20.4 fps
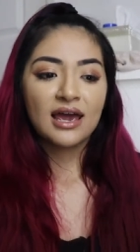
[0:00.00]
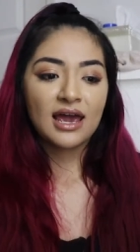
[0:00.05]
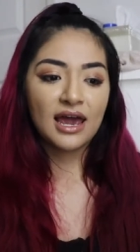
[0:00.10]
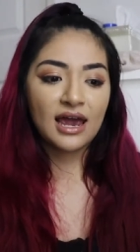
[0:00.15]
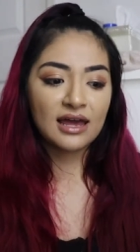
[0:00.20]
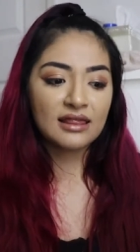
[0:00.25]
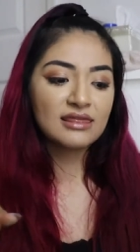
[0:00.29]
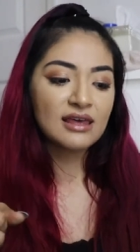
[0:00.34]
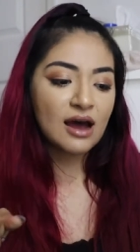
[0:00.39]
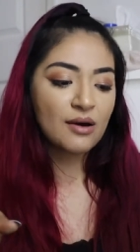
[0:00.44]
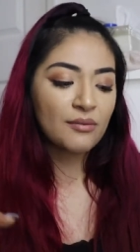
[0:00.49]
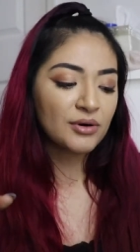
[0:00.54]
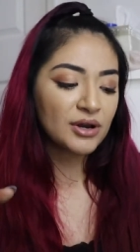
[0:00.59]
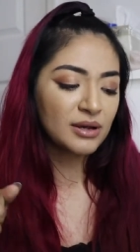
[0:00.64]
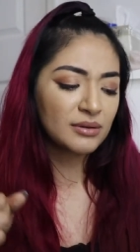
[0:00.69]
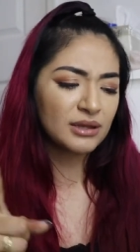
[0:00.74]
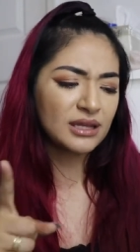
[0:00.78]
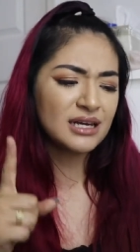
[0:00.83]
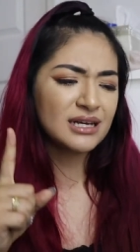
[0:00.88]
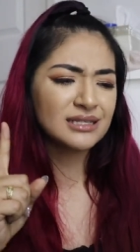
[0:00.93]
And that one
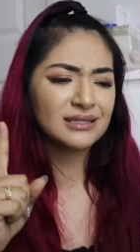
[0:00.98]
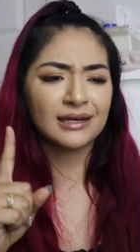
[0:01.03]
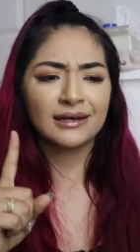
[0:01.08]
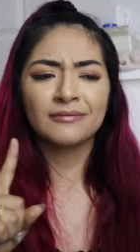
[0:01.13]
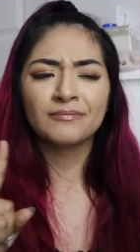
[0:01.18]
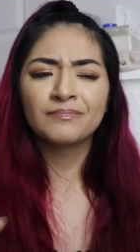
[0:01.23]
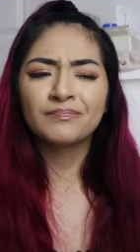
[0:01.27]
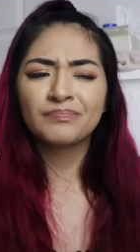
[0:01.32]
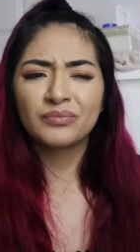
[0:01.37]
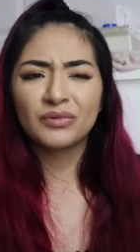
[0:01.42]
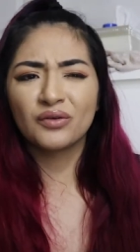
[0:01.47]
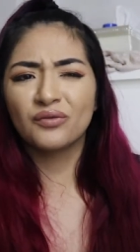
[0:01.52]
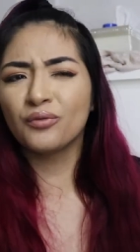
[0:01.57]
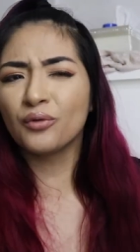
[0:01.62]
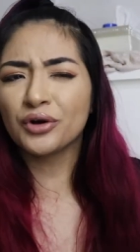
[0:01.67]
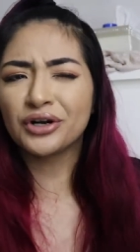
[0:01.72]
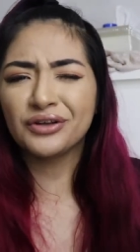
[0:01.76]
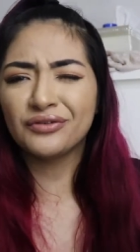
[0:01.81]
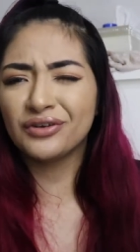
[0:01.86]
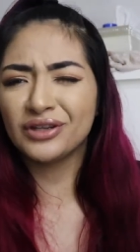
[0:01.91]
I think it's like
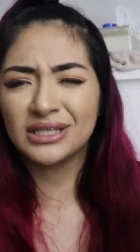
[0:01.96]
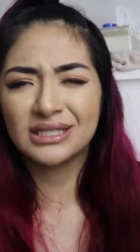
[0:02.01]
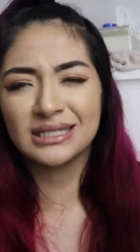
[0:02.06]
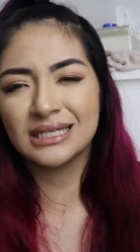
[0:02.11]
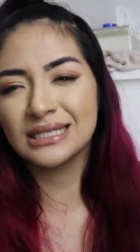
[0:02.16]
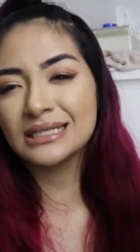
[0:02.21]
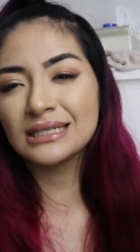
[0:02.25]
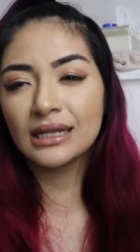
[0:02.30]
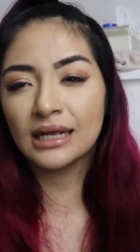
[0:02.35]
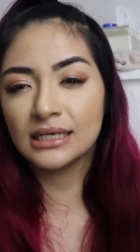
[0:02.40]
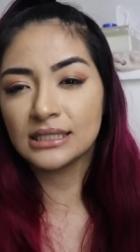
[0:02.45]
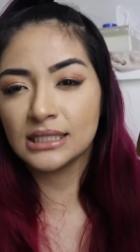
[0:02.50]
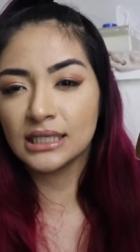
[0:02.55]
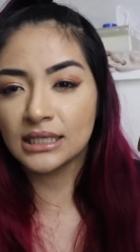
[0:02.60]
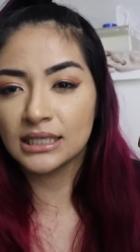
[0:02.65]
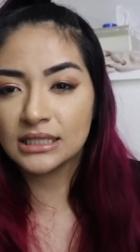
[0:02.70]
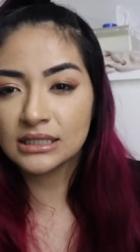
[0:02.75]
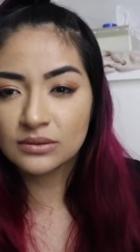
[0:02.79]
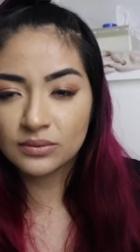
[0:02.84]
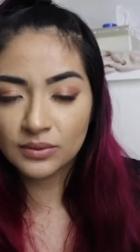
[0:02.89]
40, 50 cents less than
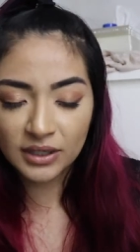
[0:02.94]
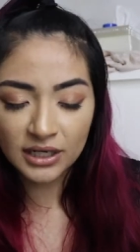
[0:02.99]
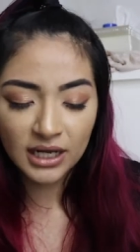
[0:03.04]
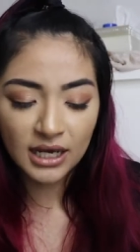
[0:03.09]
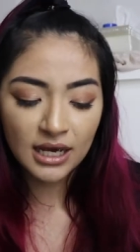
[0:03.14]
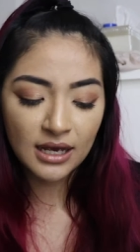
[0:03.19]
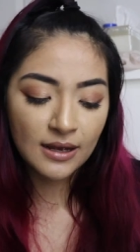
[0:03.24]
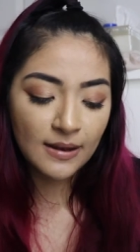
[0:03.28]
this one.